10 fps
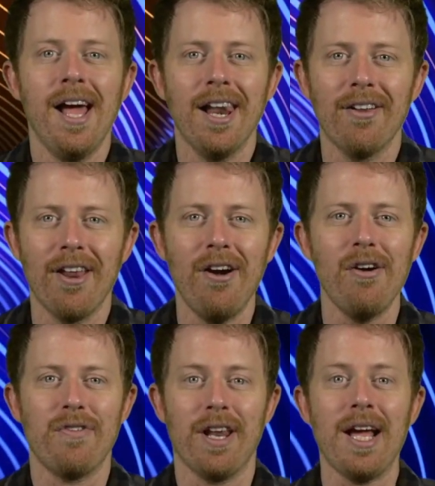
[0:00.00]
Hello,
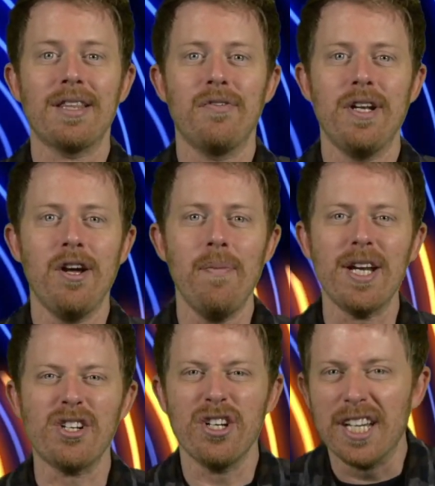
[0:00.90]
hello. If you liked the video,
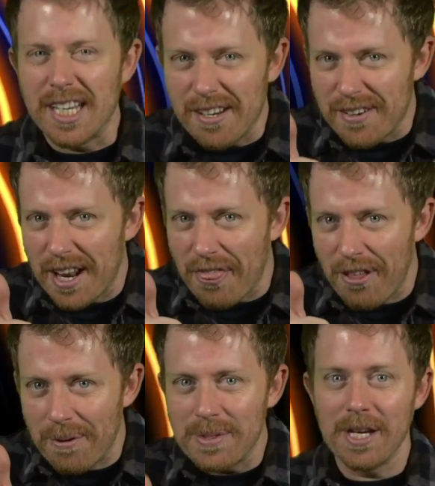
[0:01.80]
make sure you give it a
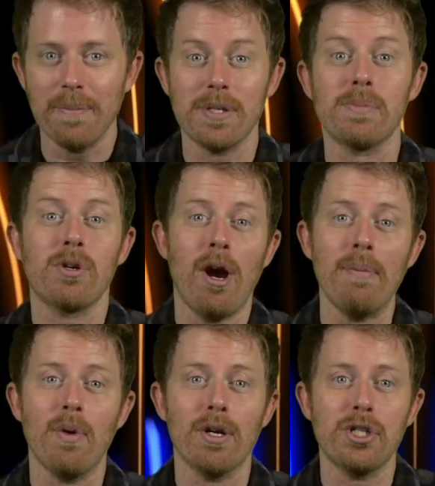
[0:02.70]
thumbs up,
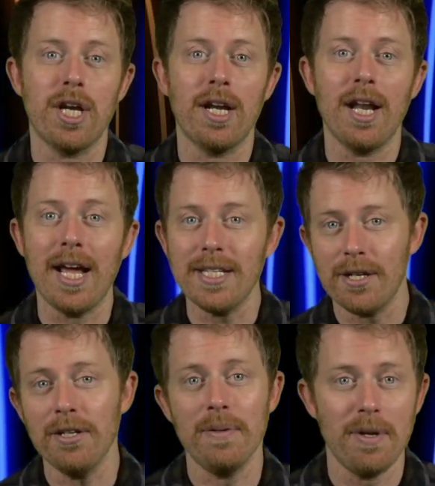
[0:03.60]
subscribe to our channel, and
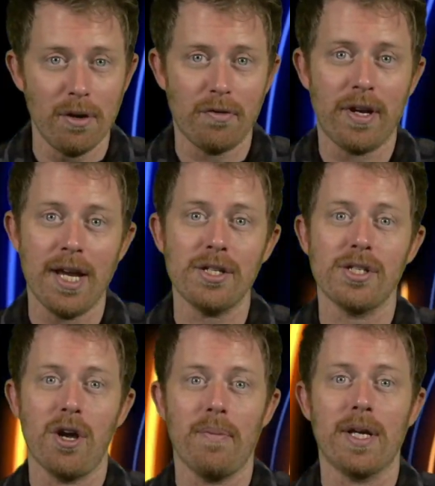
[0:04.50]
turn them
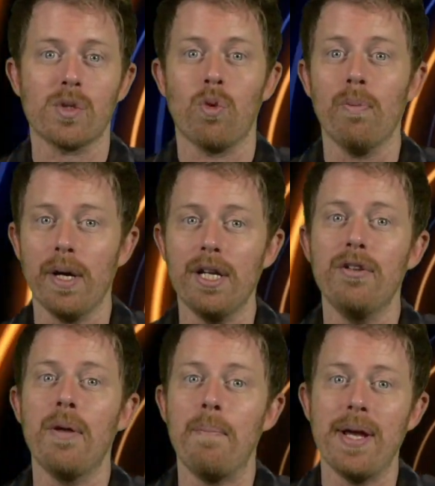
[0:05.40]
notifications on because we're bringing
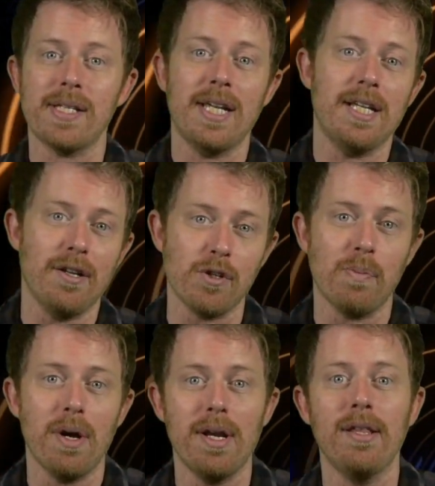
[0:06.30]
you the best geek news
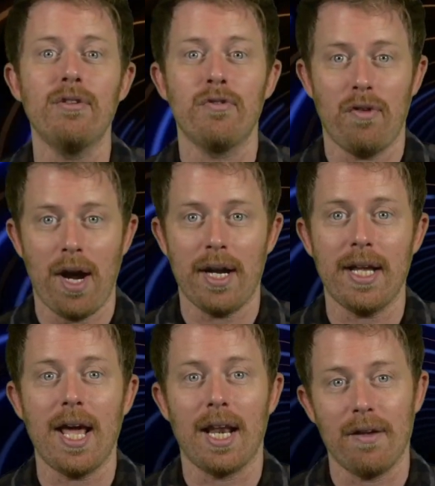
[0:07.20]
Monday through
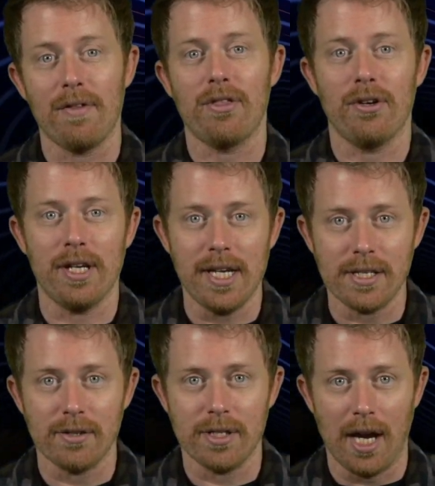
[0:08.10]
Friday at 11.30
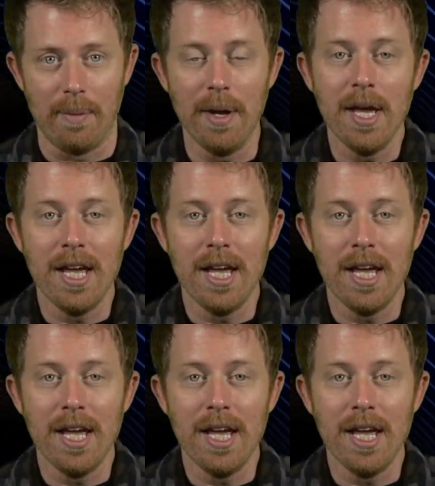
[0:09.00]
Eastern Time.